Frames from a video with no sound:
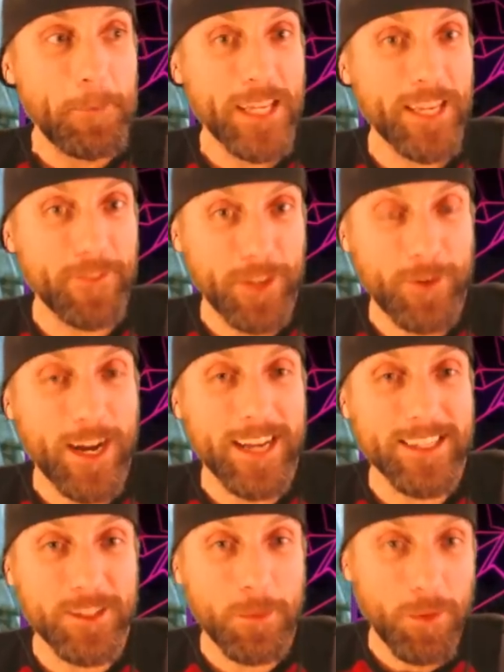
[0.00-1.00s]
giving
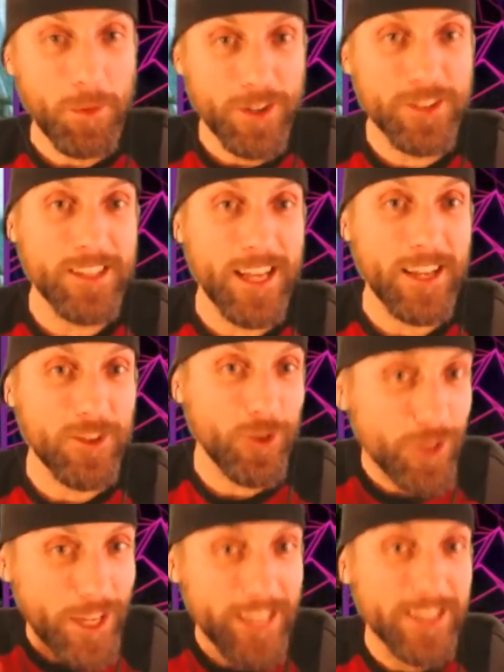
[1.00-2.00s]
rise to bugs that
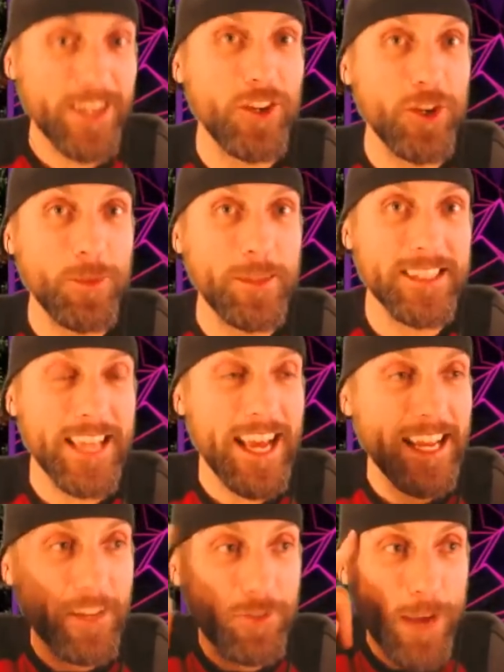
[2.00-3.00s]
look like they're humans?
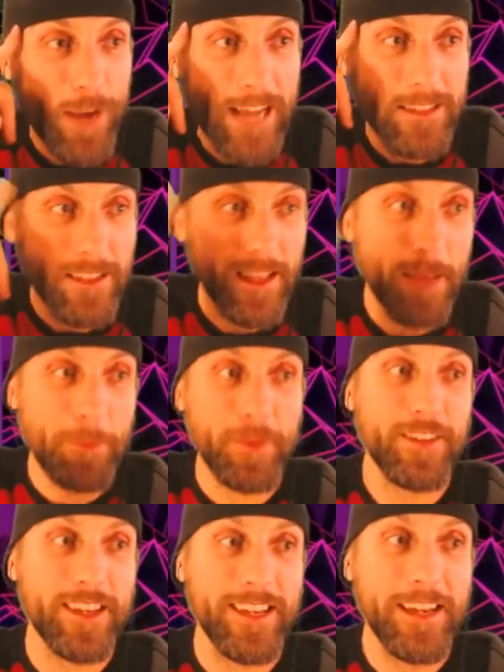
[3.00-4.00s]
And if you add telepathy,